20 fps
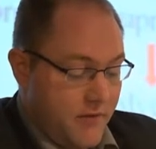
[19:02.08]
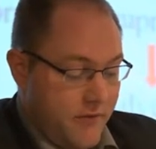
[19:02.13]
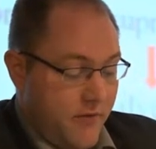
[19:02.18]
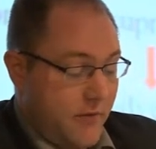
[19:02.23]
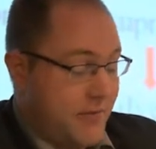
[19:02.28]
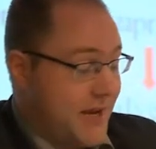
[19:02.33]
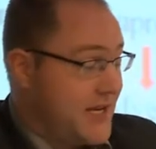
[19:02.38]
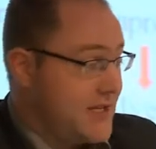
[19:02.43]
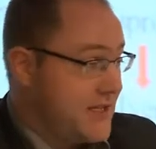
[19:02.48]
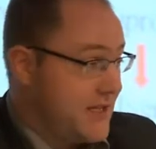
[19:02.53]

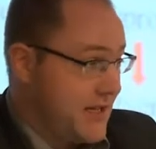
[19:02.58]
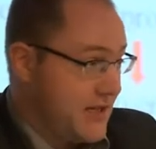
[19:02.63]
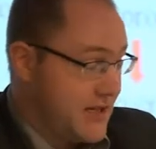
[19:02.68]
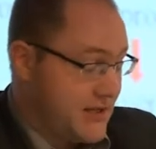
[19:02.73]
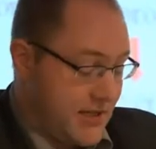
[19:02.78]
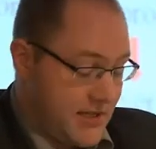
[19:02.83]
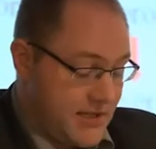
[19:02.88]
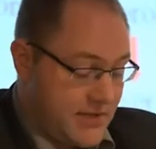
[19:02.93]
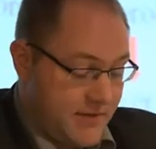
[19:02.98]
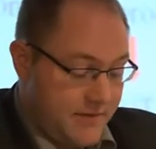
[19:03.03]
from
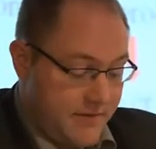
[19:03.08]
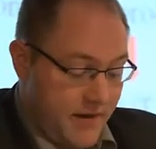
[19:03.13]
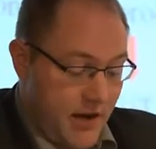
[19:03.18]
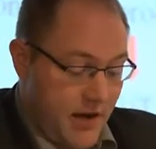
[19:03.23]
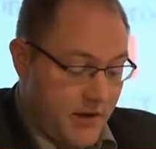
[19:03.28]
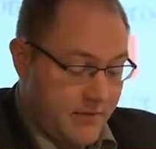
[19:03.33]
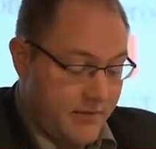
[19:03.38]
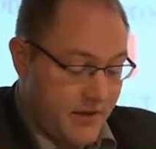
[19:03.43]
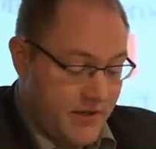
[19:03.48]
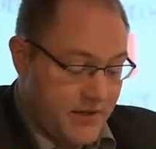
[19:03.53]

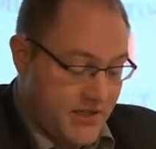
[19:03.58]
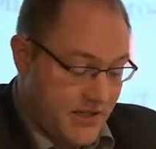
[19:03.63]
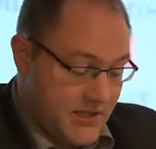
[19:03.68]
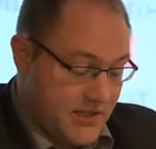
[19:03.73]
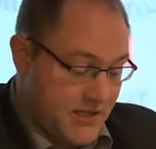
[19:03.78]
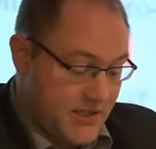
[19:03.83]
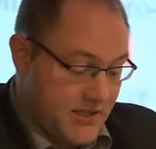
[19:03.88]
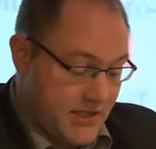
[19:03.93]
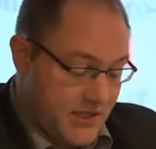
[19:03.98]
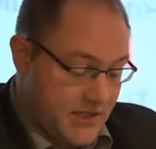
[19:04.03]
1865 and
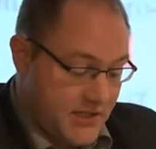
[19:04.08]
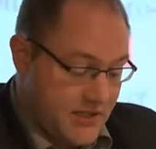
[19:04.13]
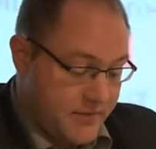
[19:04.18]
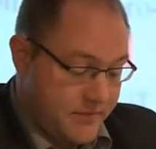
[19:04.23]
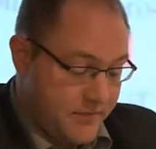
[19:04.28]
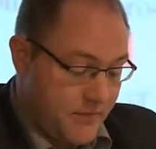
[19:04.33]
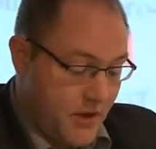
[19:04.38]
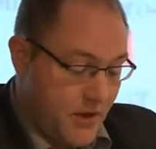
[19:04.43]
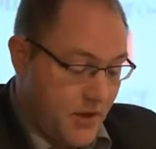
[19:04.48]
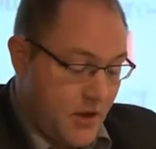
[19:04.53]
66,
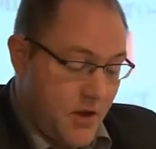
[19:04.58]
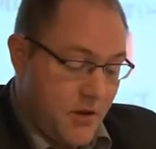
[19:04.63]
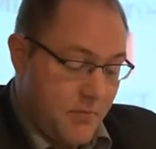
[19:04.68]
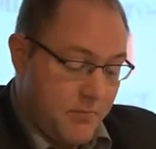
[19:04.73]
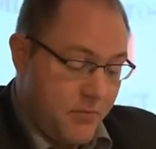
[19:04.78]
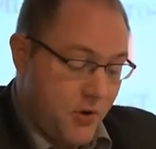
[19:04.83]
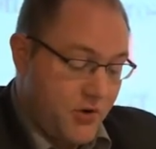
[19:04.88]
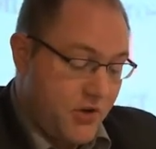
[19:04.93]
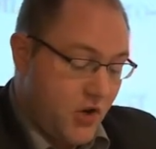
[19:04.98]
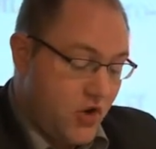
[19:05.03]

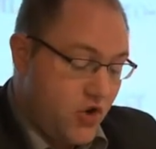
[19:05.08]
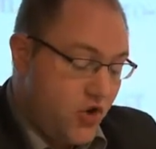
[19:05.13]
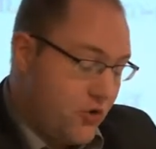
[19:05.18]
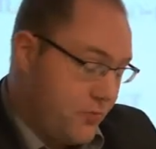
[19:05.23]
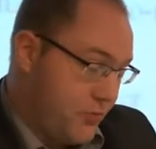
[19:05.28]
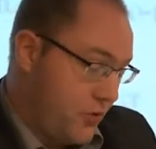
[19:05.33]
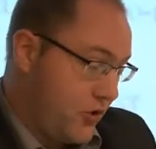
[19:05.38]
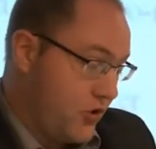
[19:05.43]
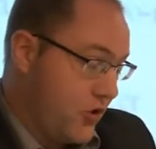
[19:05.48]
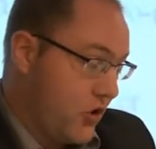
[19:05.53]
but a new
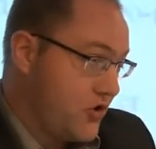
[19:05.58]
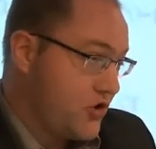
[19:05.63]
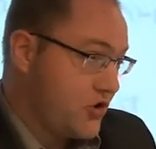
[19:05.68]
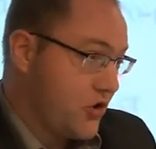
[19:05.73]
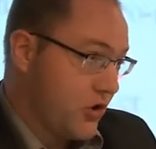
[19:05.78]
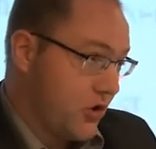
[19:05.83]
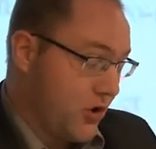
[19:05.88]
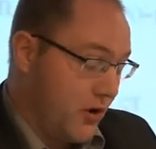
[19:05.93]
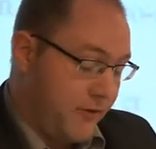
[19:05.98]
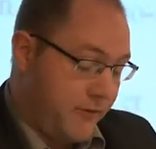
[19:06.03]

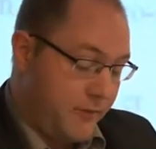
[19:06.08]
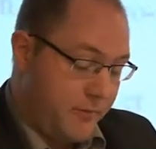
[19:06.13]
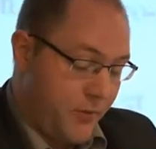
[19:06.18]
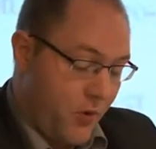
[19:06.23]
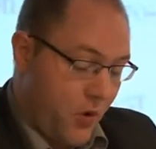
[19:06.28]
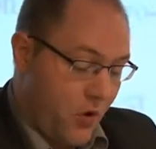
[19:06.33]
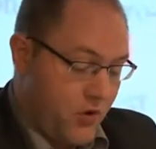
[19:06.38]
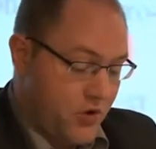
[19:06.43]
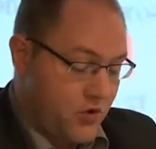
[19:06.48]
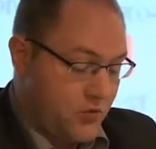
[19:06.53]
production of
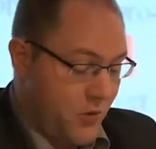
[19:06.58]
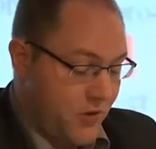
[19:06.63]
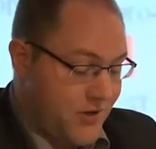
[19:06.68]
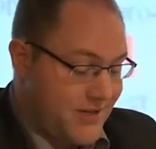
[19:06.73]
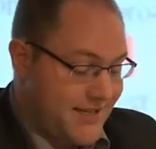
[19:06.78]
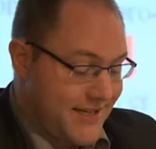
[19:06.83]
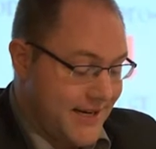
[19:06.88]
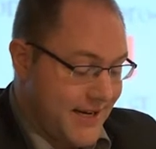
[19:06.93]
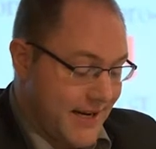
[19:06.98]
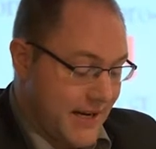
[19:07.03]
bronze 1
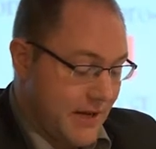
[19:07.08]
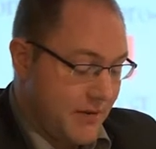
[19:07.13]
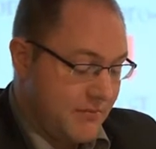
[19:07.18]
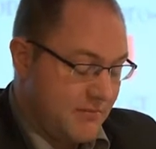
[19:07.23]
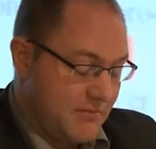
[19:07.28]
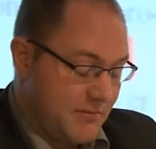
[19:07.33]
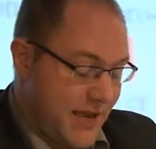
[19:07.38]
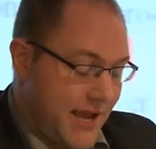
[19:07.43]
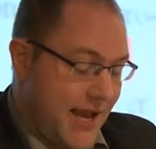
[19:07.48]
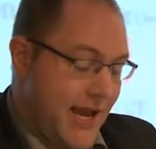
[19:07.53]
skilling
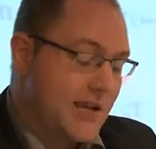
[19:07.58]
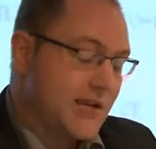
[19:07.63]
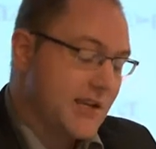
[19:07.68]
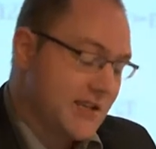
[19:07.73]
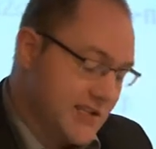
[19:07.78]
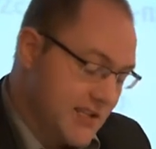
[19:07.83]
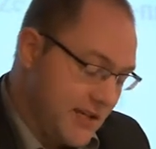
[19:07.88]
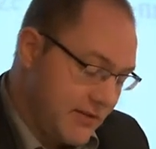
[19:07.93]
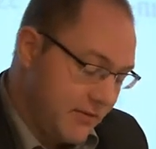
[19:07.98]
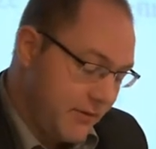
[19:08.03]
and a
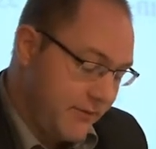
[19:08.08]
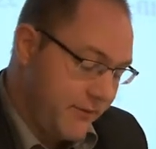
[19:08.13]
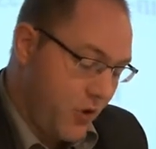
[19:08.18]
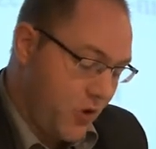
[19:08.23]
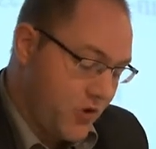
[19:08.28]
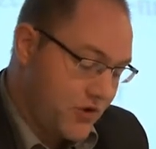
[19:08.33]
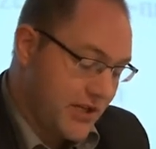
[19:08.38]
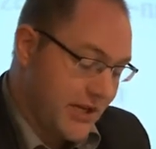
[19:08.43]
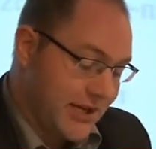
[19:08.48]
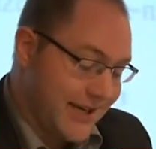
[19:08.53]
silver
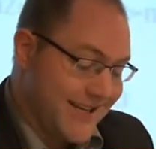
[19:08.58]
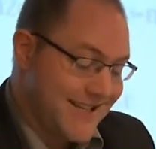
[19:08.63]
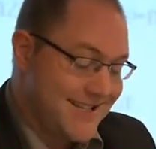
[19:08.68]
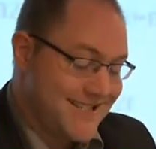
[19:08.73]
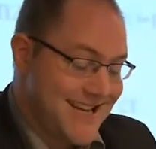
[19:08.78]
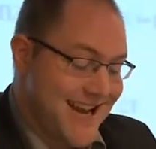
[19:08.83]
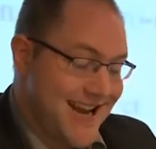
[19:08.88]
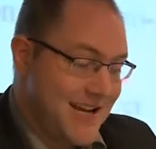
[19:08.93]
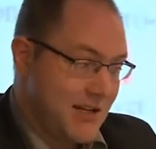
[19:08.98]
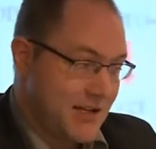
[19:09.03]
4 skilling
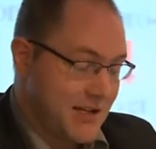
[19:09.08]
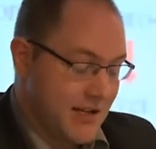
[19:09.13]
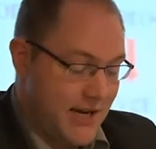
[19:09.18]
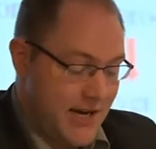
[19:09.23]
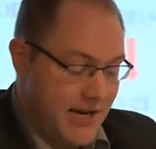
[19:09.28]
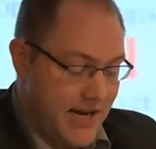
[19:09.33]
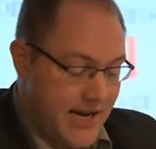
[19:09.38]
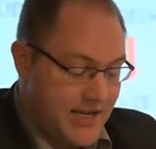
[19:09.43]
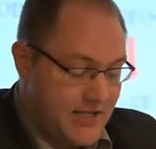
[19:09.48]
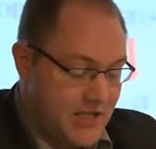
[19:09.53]
started
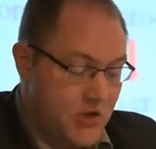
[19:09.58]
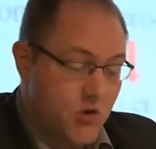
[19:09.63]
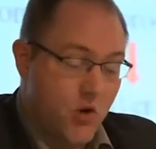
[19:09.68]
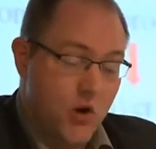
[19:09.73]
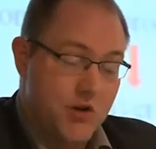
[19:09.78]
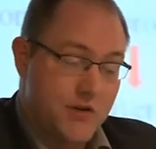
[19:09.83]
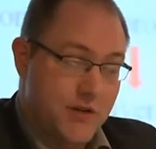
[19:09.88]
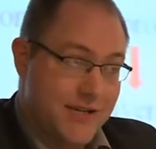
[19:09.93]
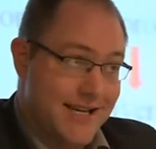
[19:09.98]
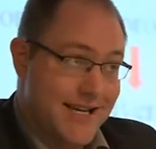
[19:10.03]
in
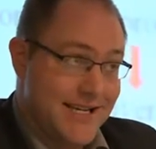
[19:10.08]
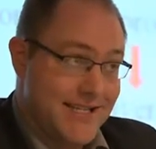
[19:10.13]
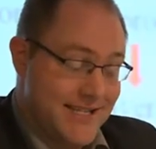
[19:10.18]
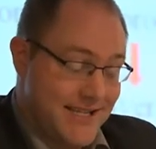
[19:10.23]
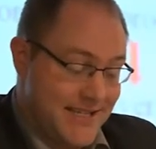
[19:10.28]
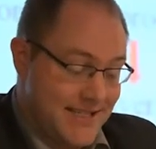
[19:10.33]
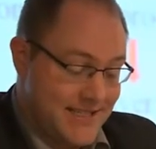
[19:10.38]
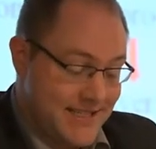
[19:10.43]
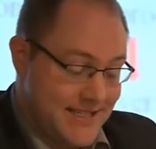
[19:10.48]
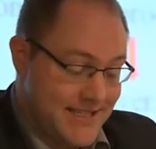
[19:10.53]

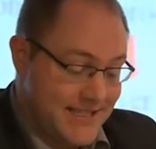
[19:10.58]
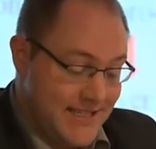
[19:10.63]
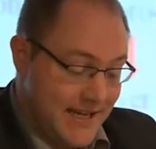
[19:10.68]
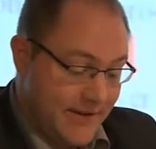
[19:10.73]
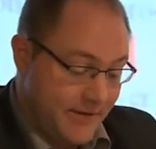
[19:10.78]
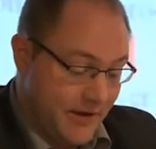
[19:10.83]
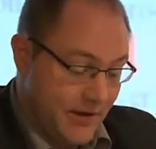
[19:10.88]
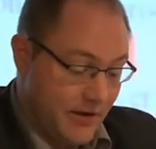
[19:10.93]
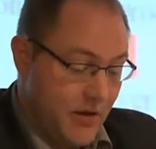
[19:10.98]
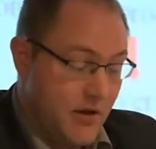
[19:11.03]

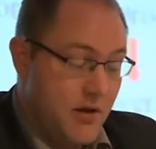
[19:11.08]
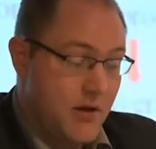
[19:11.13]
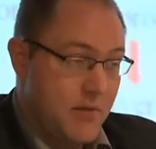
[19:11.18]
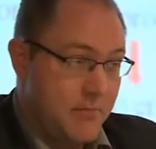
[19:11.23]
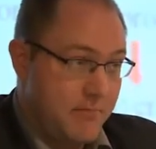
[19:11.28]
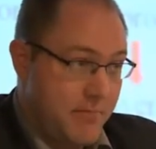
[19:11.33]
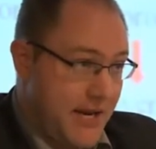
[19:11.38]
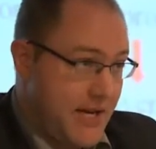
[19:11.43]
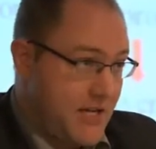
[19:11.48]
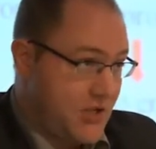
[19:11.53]
1867
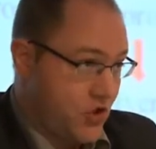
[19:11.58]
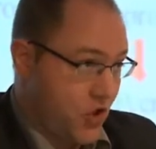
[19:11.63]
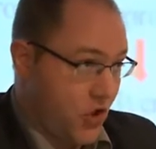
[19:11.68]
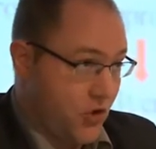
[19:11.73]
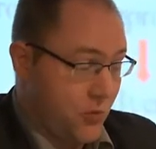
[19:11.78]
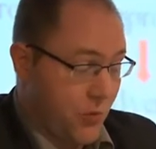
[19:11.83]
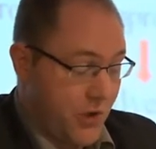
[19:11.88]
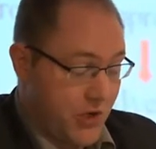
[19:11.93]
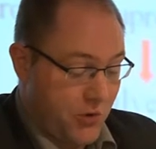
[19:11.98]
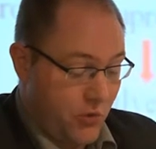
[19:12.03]
based
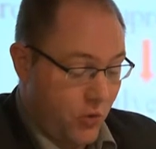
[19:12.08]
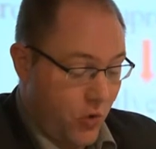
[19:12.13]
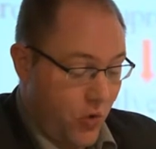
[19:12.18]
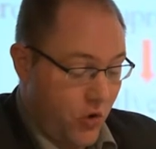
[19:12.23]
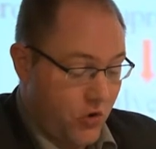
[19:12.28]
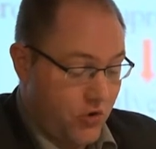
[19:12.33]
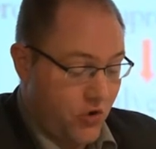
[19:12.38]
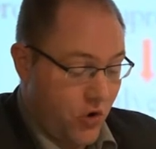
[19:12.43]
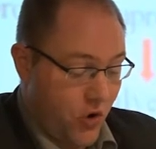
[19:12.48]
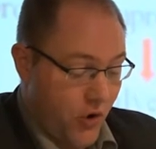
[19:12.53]
on
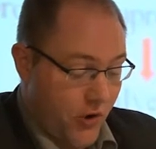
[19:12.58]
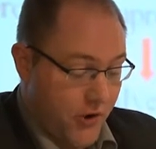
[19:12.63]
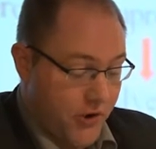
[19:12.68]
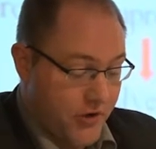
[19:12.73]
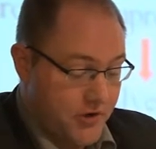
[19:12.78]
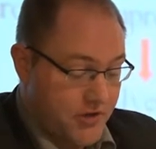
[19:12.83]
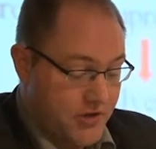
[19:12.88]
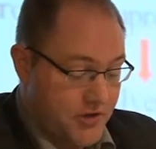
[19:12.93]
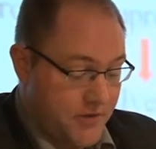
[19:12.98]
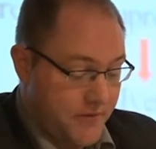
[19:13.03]
withdrawn
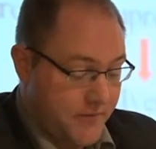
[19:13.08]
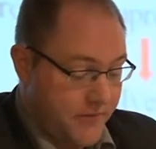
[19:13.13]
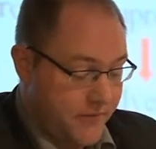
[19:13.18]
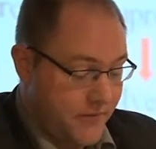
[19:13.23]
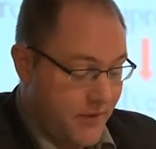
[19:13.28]
coins.